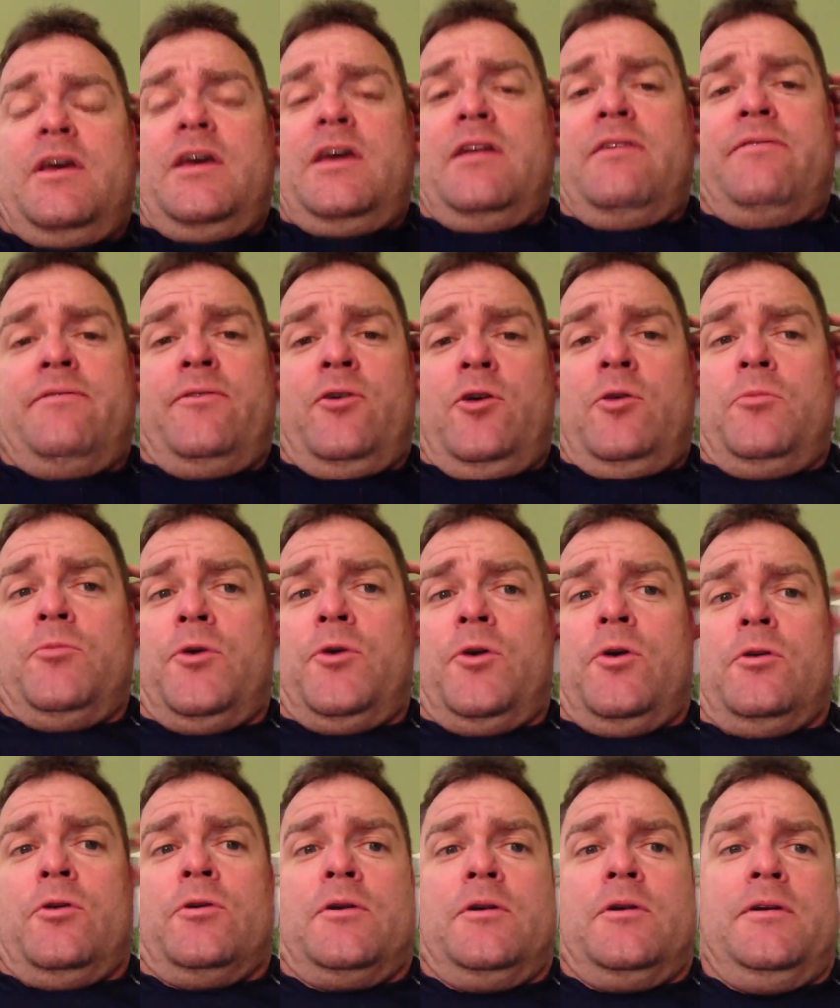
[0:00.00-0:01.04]
Get a foam
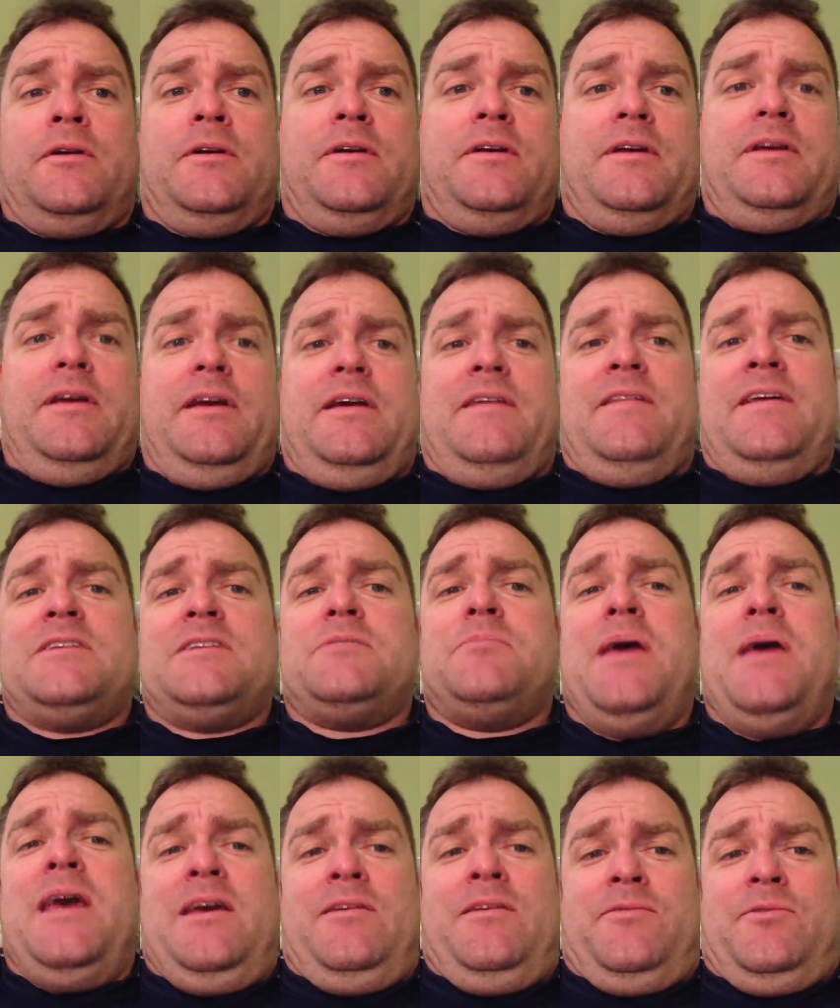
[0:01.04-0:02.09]
roller, and that's
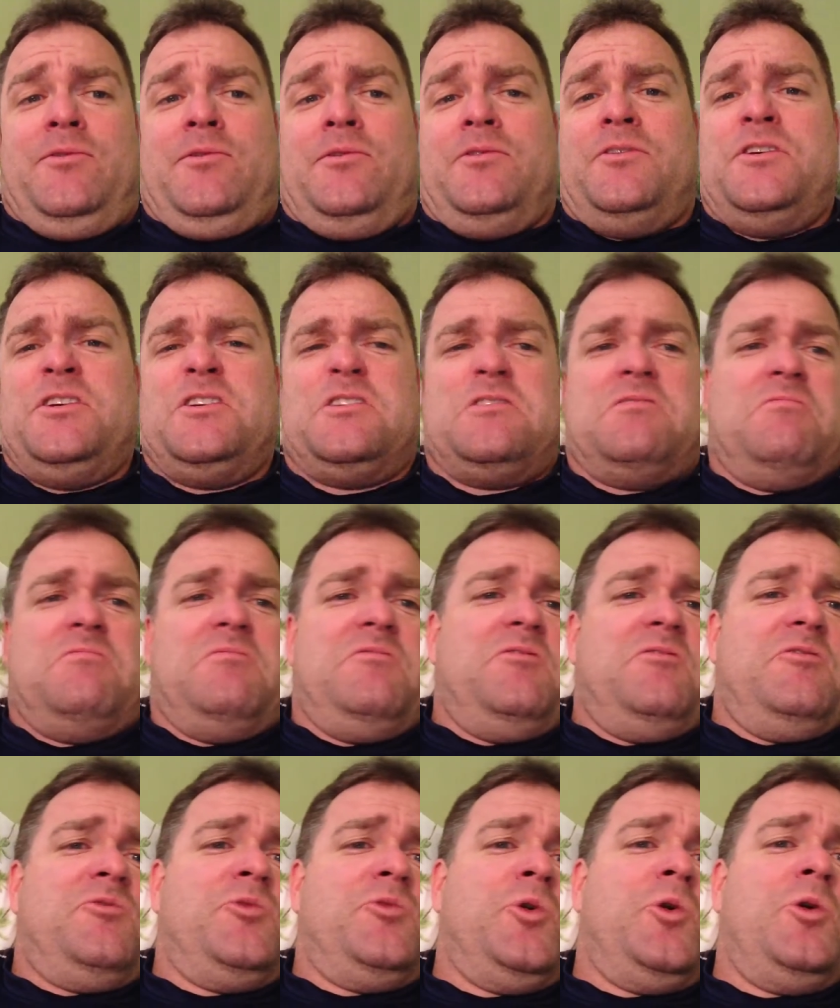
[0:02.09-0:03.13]
painful. Just
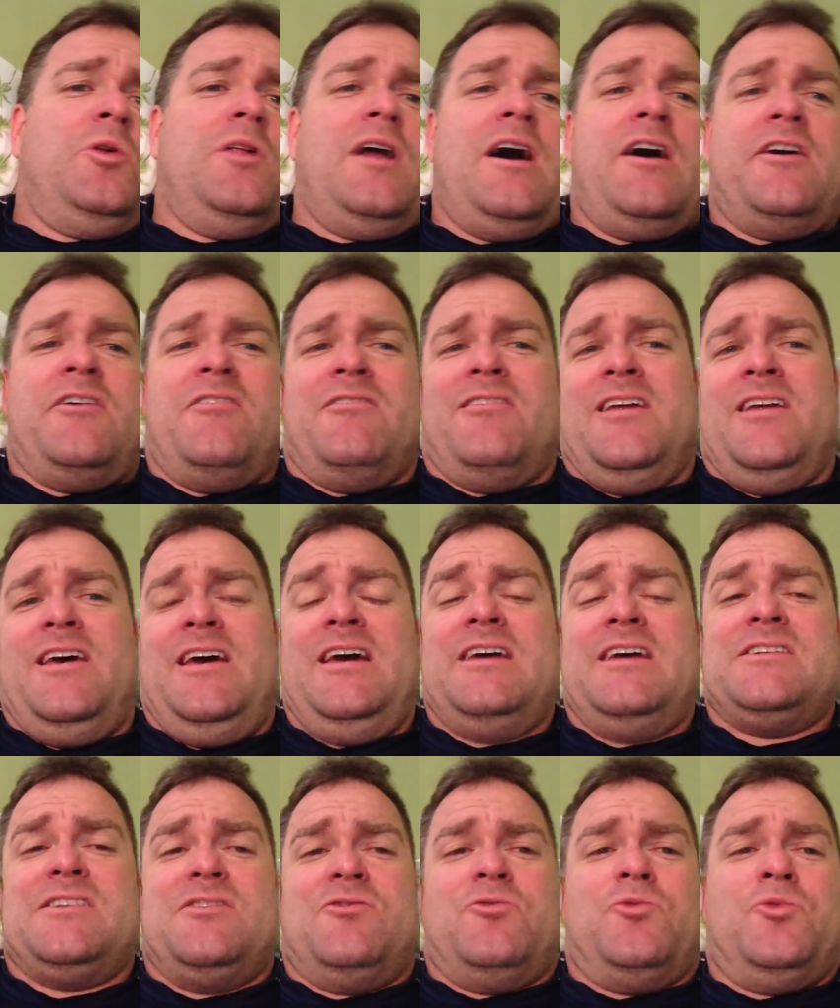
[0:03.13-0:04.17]
roll out your
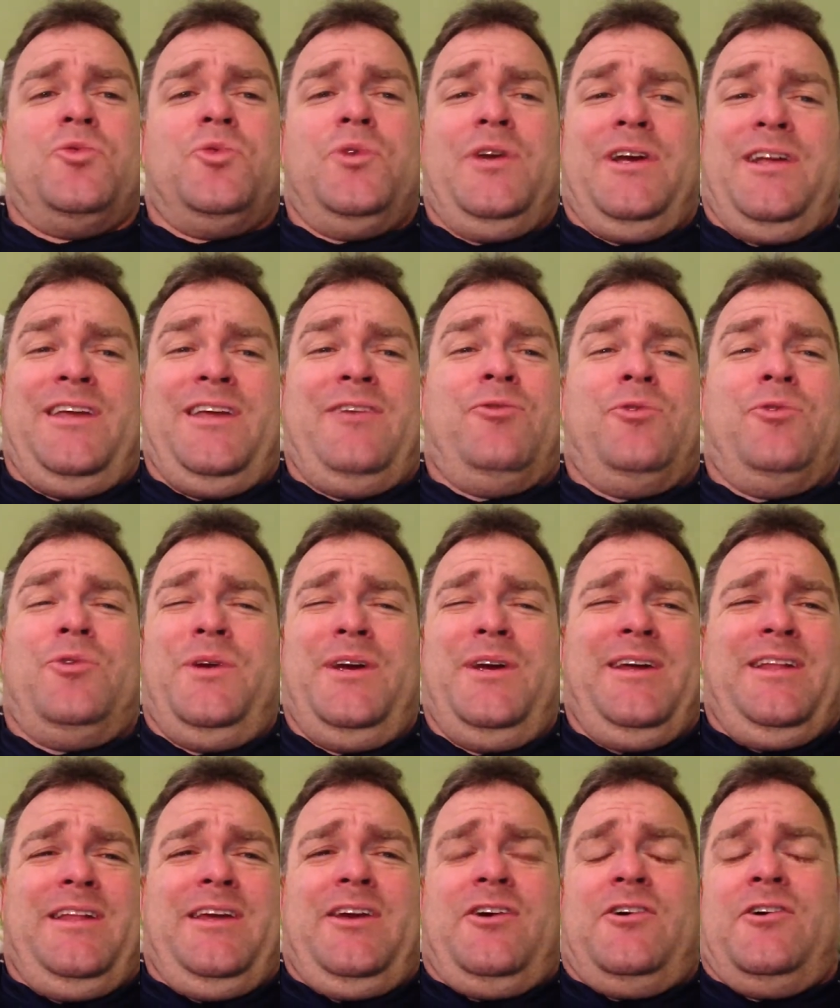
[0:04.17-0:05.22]
legs. It really,
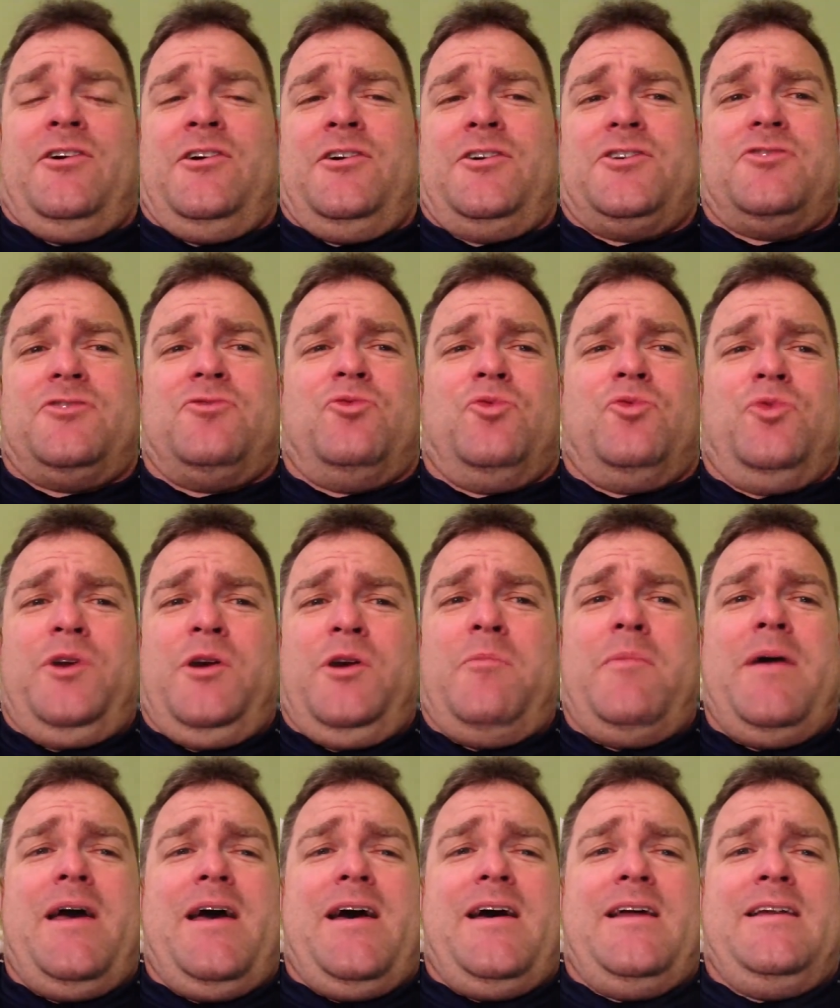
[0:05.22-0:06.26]
really hurts, real
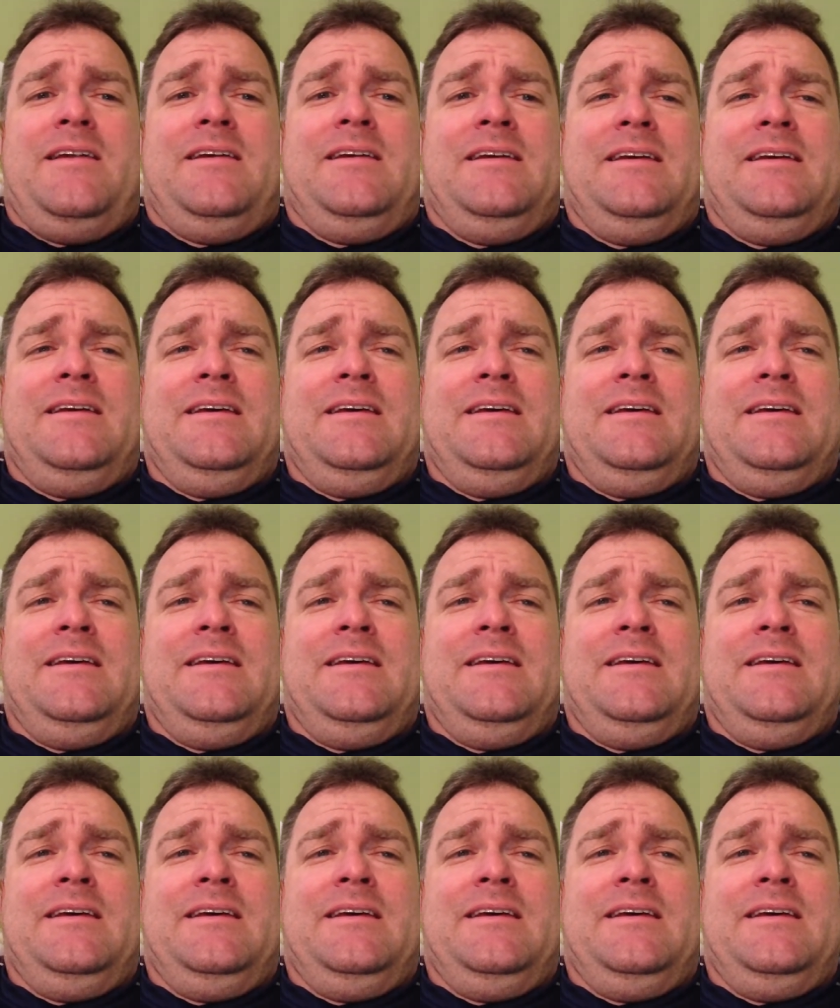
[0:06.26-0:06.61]
bad.